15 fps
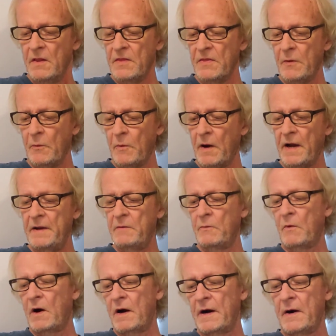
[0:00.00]
the white
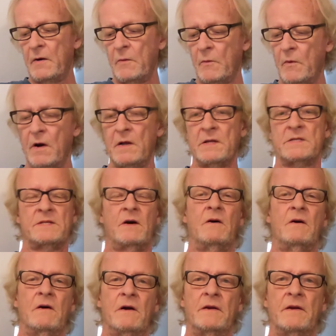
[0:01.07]
wire was
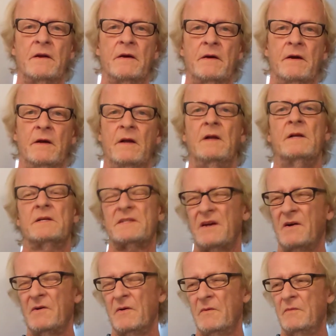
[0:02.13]
on.
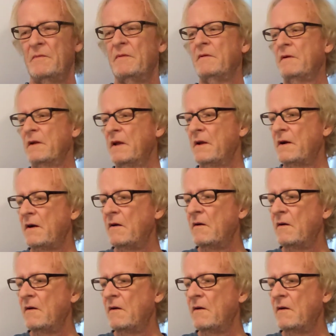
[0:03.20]
So, it